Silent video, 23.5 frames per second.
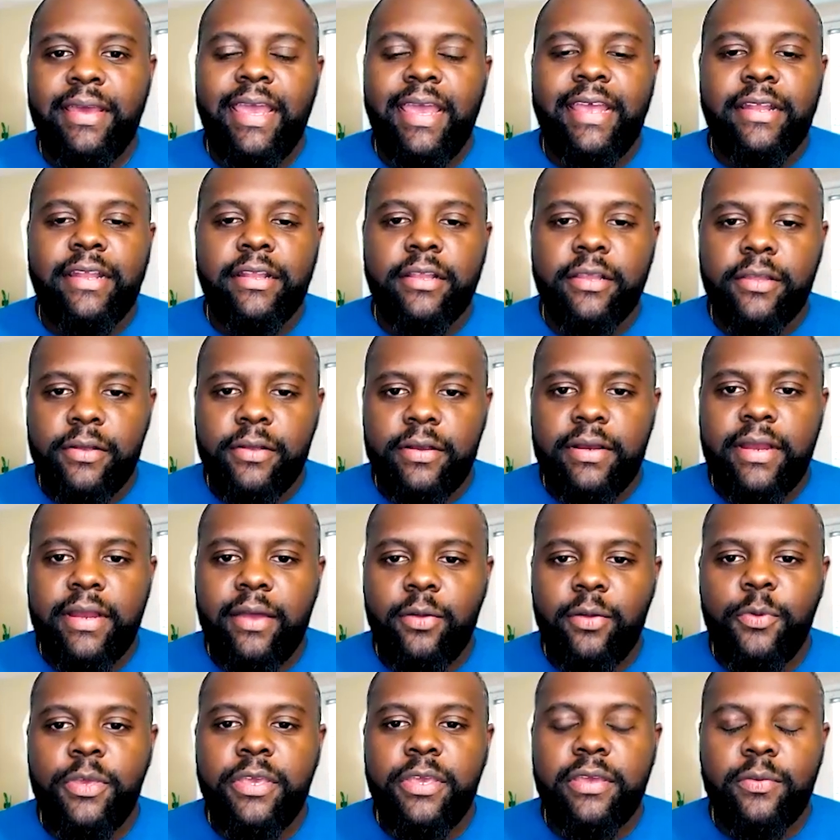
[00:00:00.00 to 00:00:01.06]
and learn how
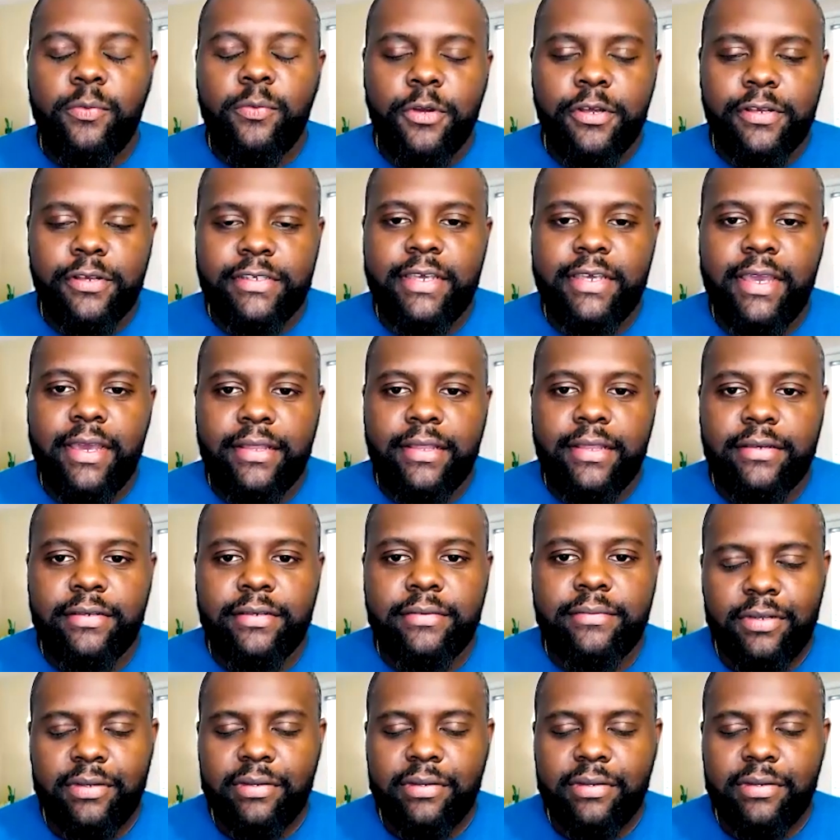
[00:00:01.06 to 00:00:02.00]
we can work together.